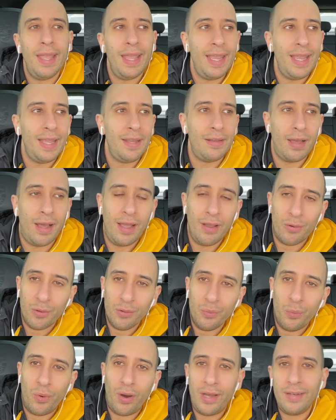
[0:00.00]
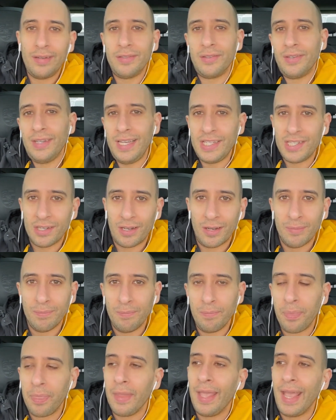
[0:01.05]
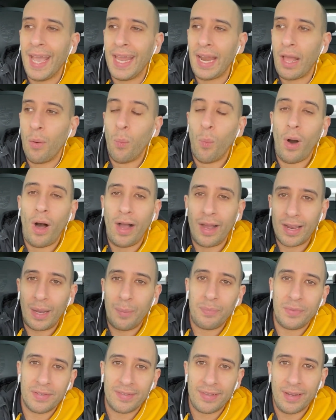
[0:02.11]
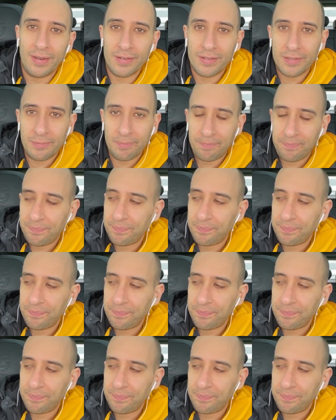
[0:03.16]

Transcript: And I hold one under each arm, and I walk up the stairs.